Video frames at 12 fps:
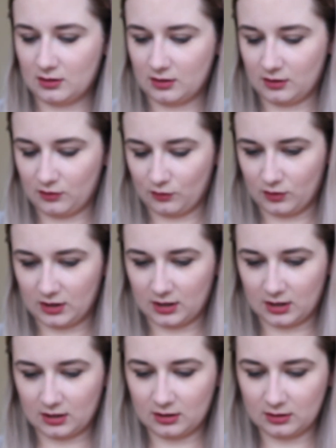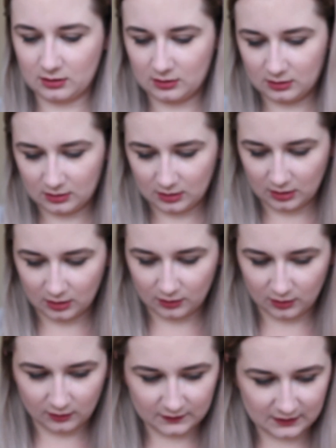I thought it, okay, no,
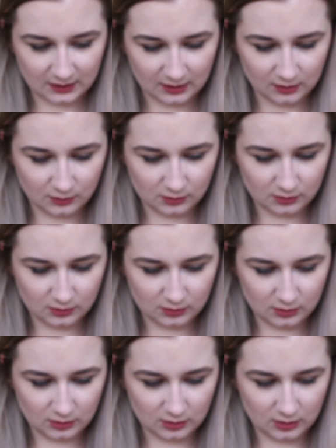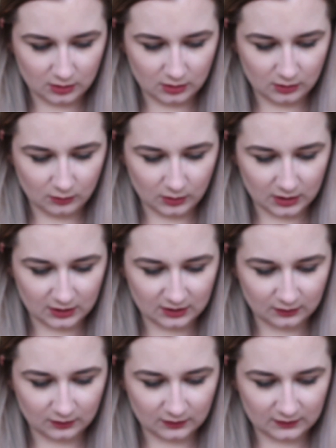is that how? Wait
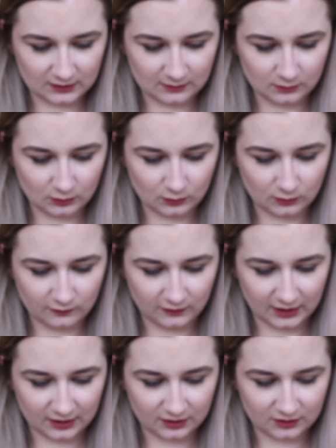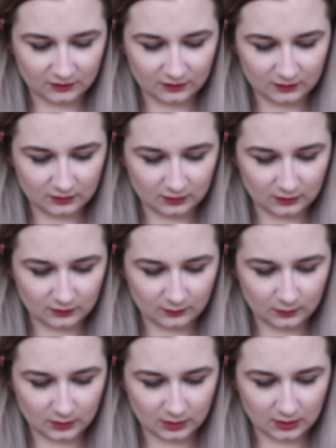until the symbol flashed so it's
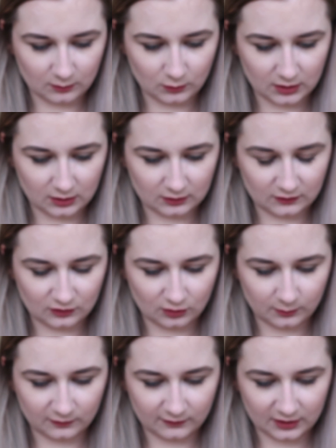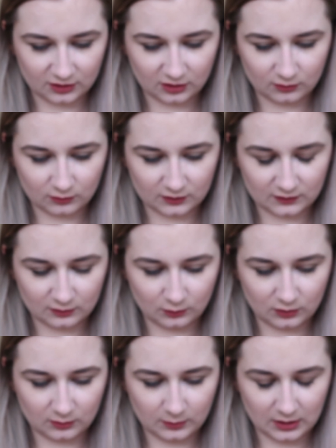working. When it stops flashing, your result
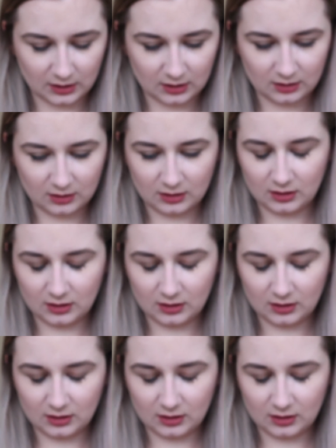will appear.